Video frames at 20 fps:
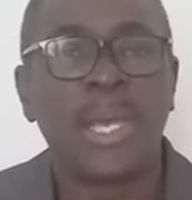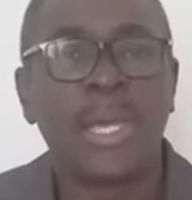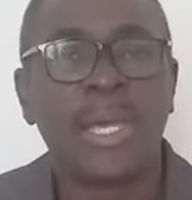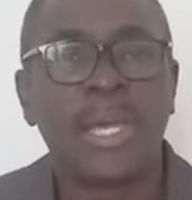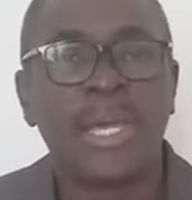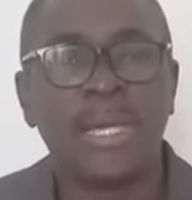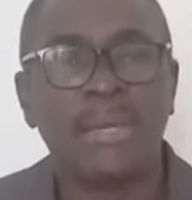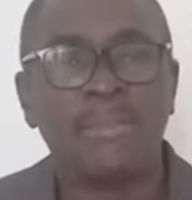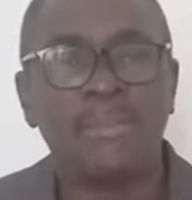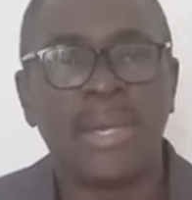
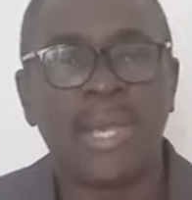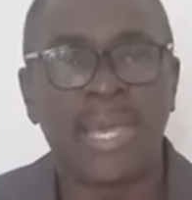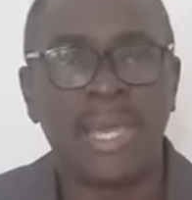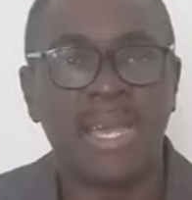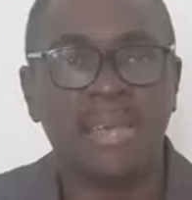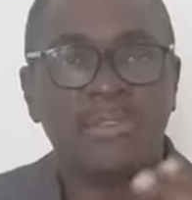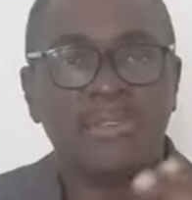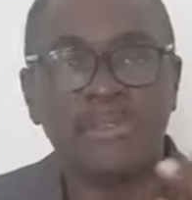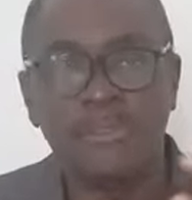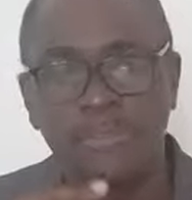I
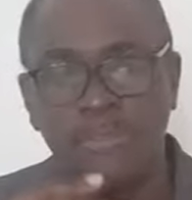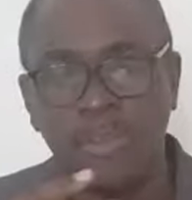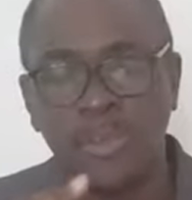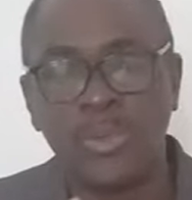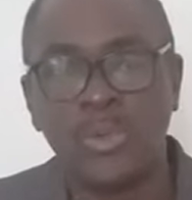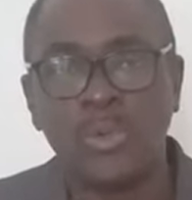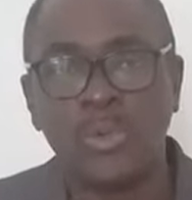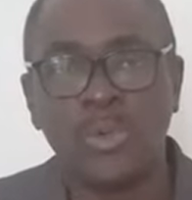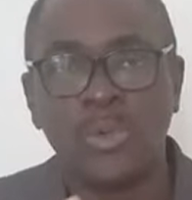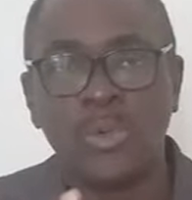have a
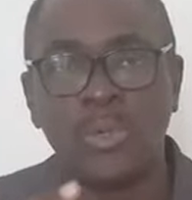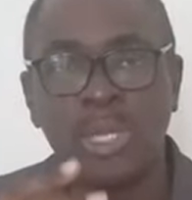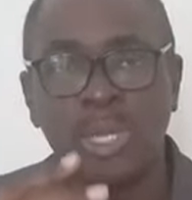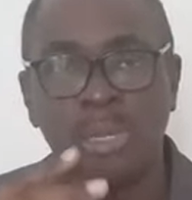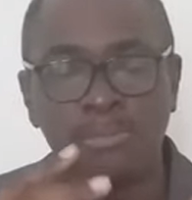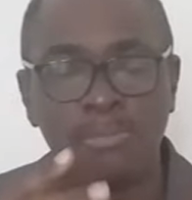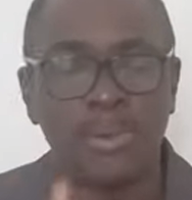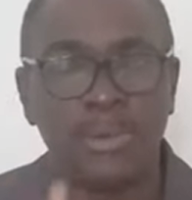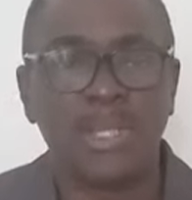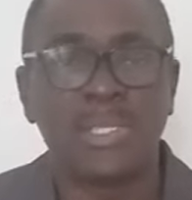few
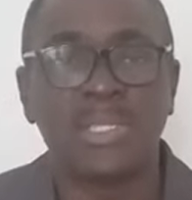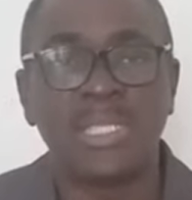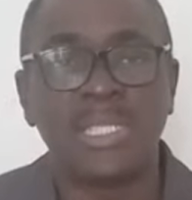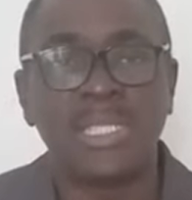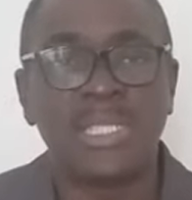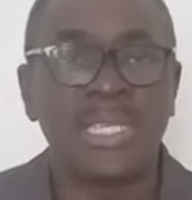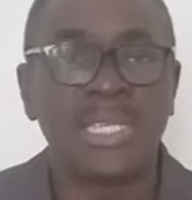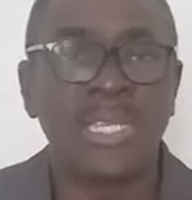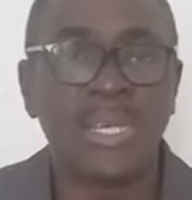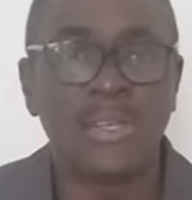
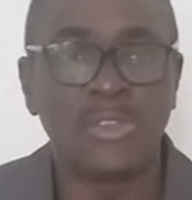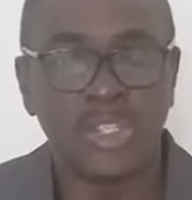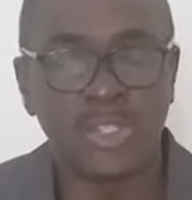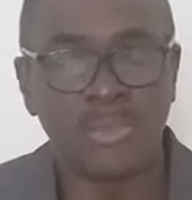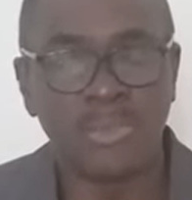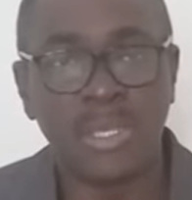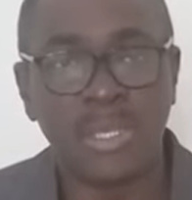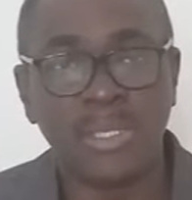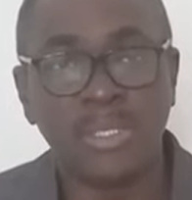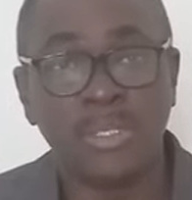important
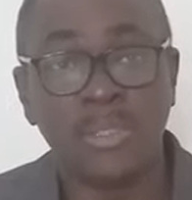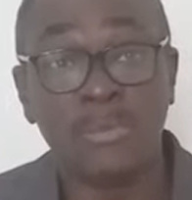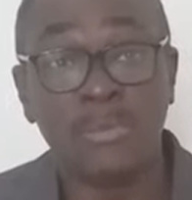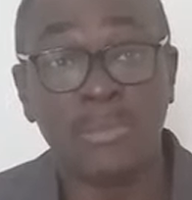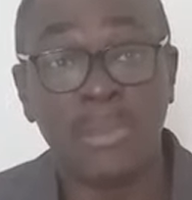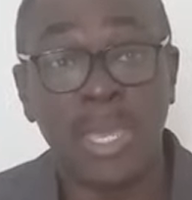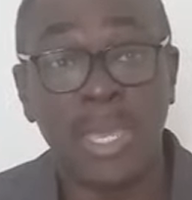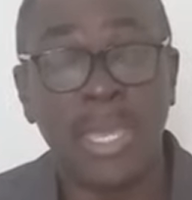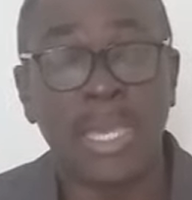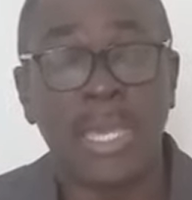announcements to
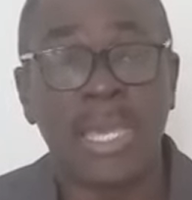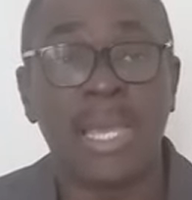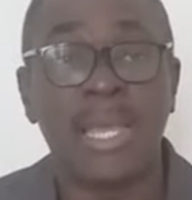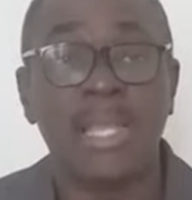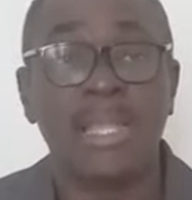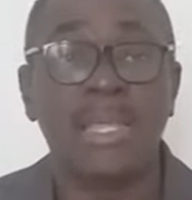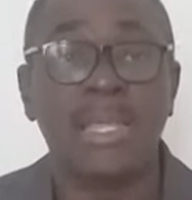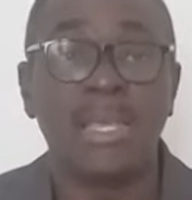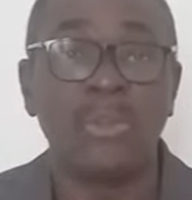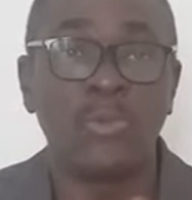make,
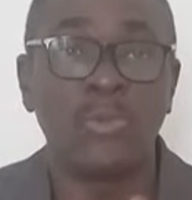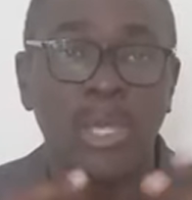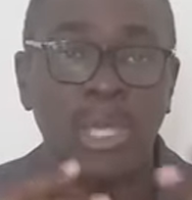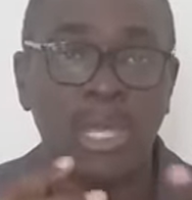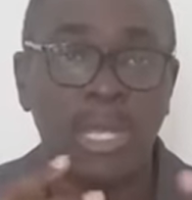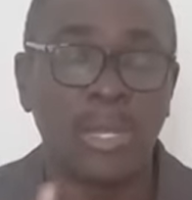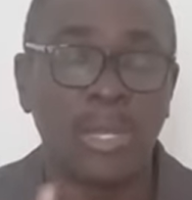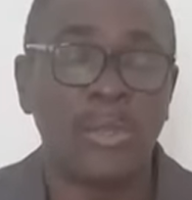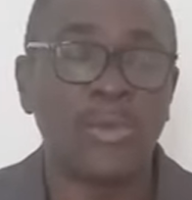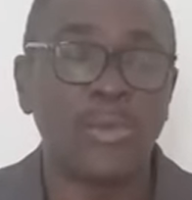and then we
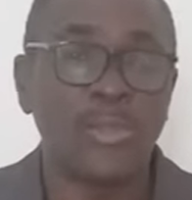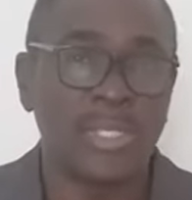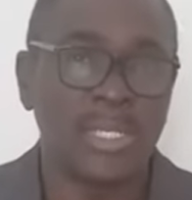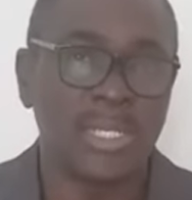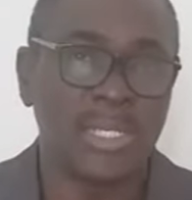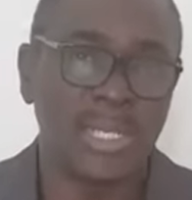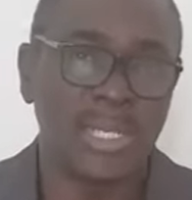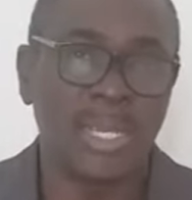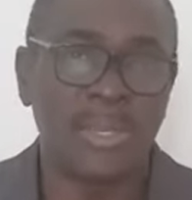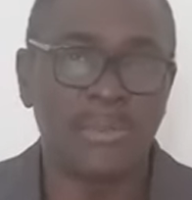close
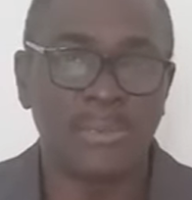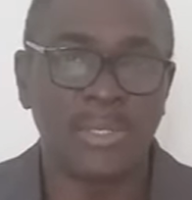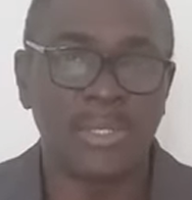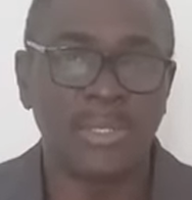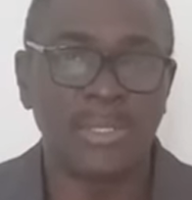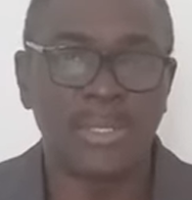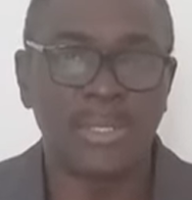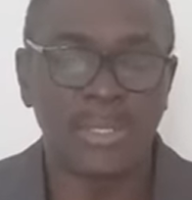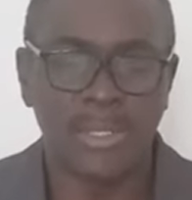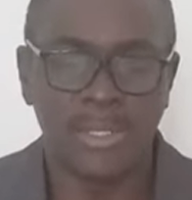the
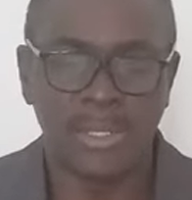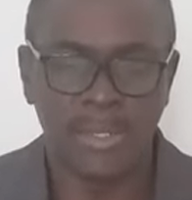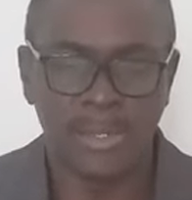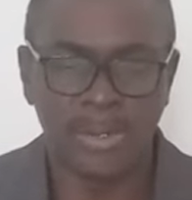service. God